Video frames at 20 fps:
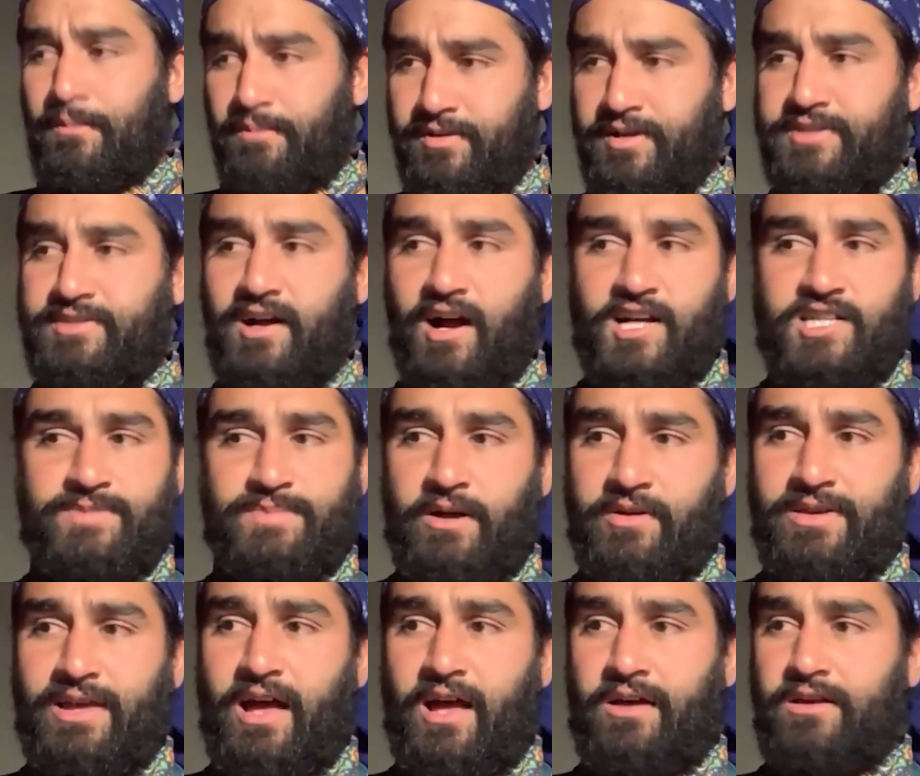But he talks
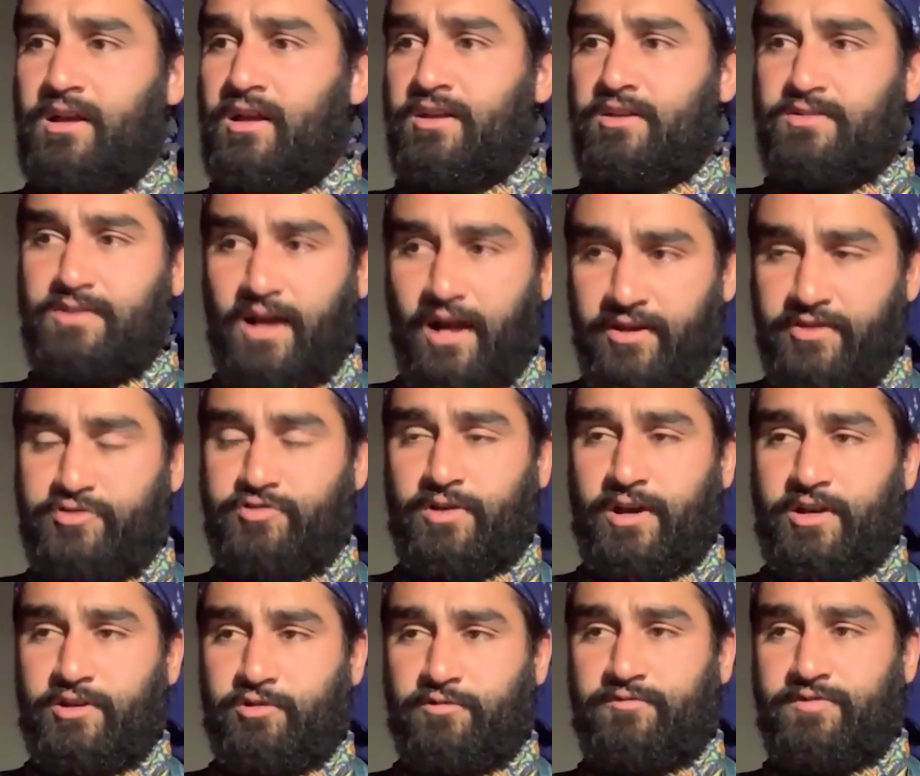about, you got to
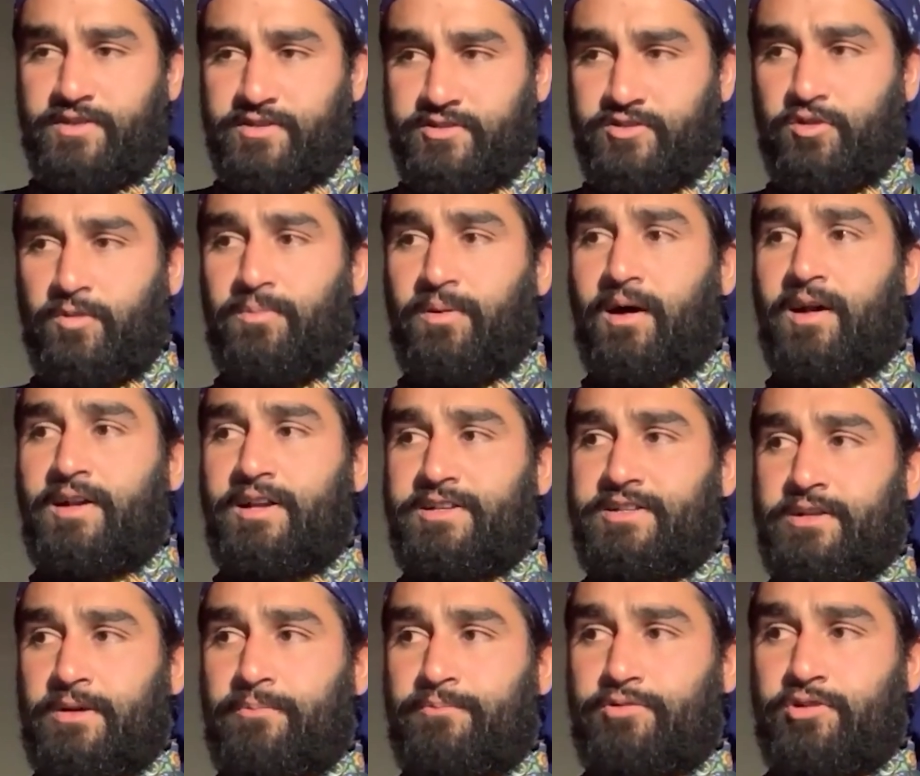train your physical body
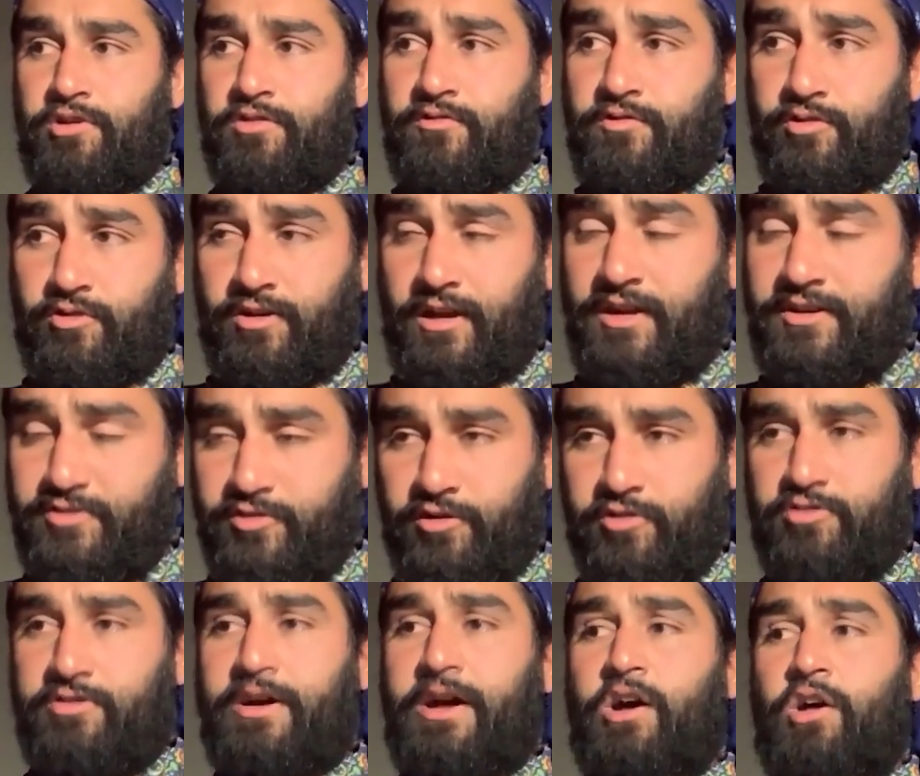to improve your
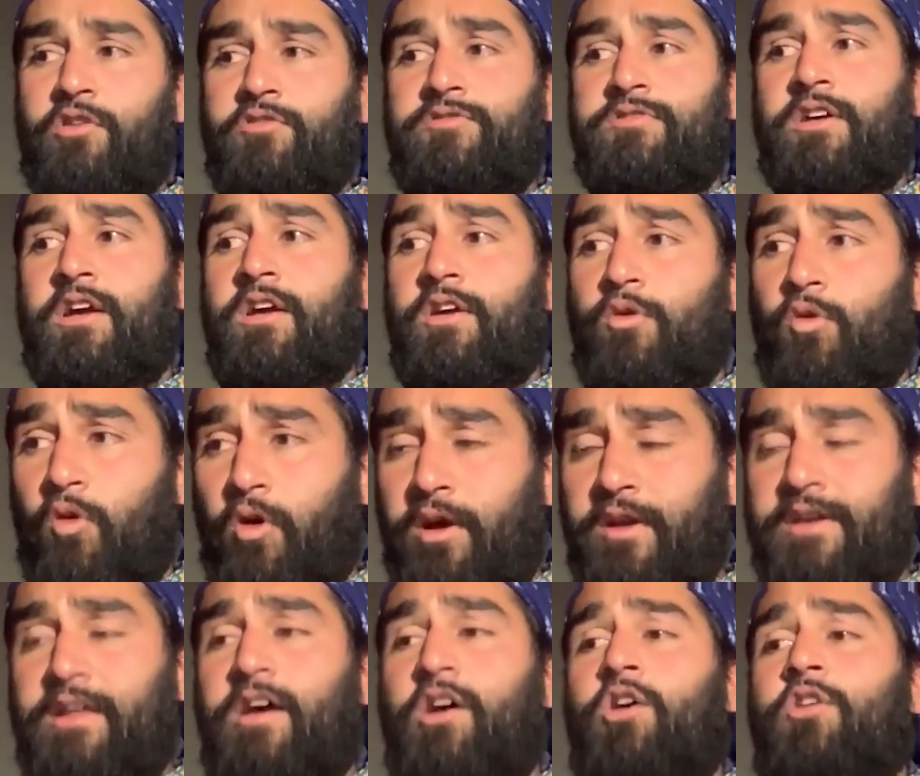internal health,
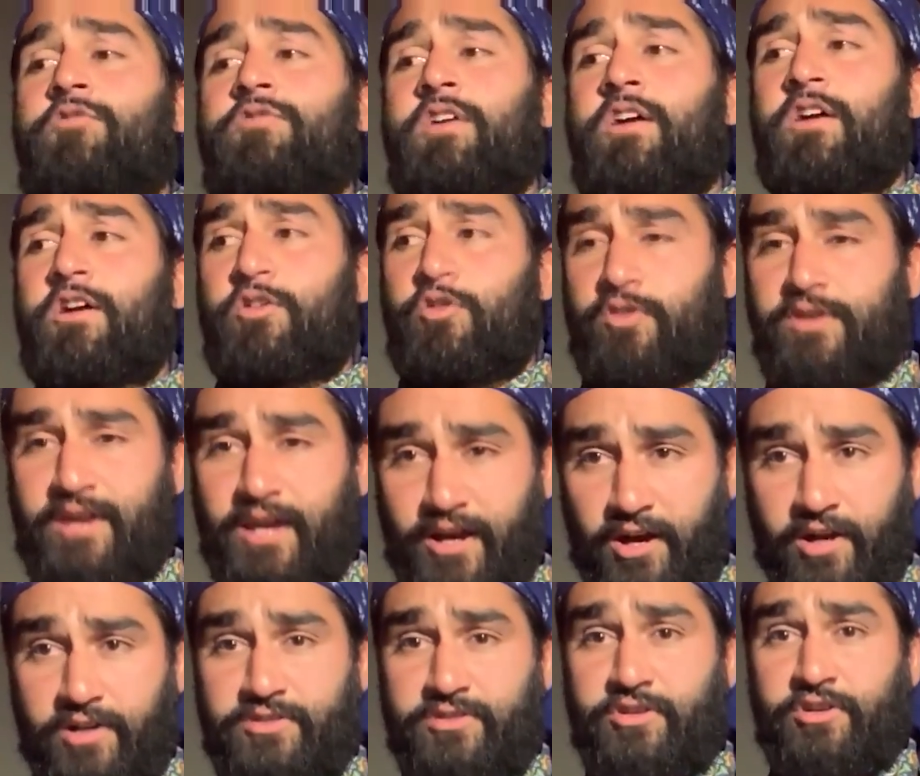organ health, your
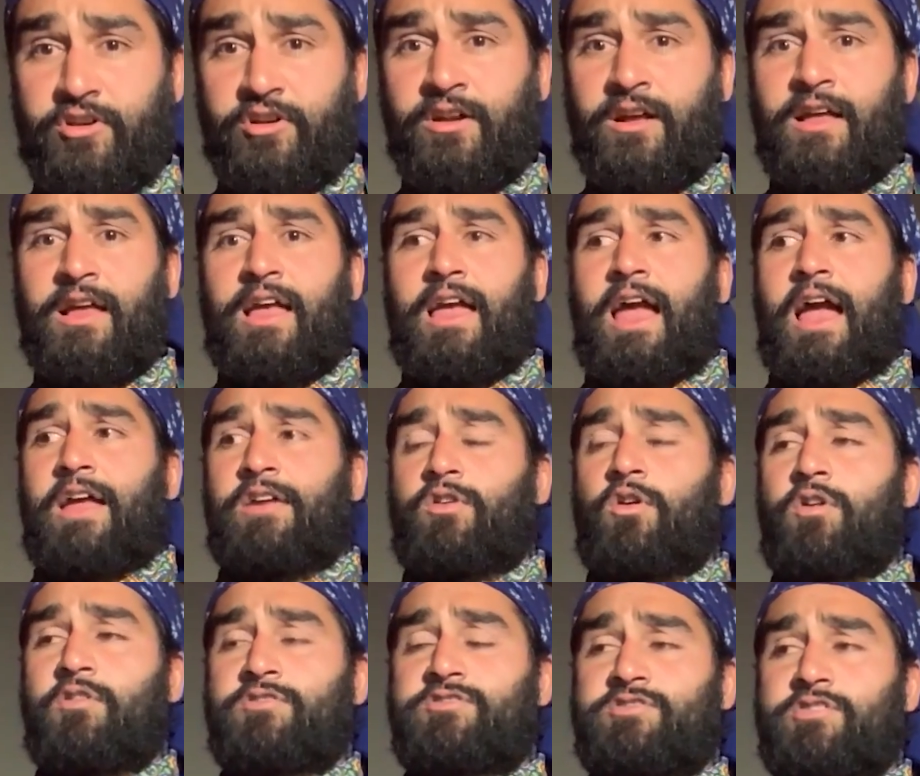character,
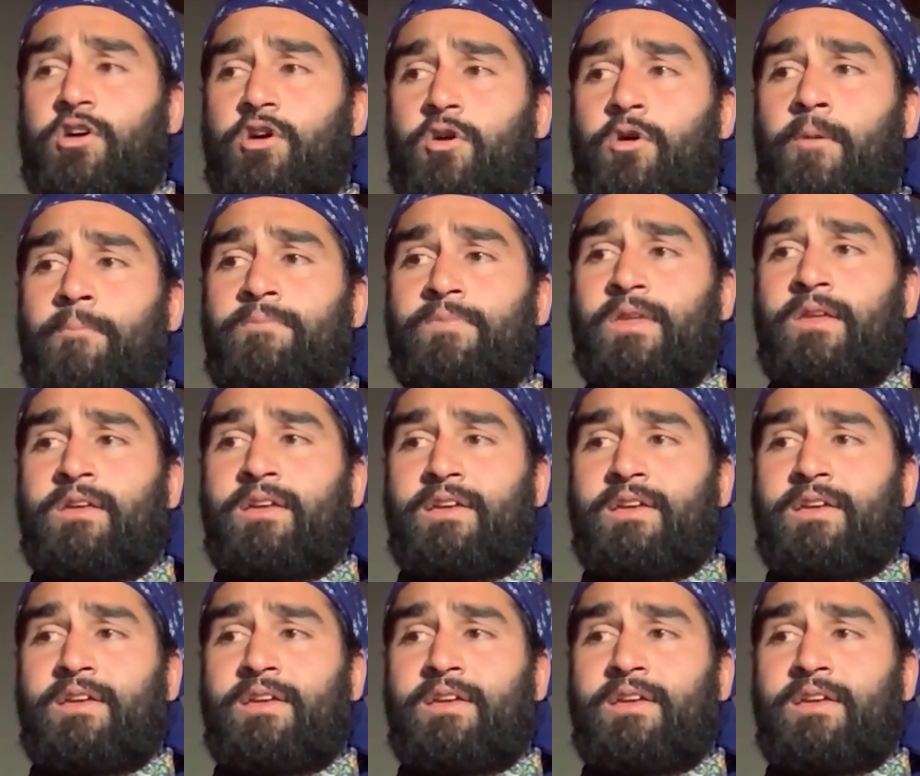and also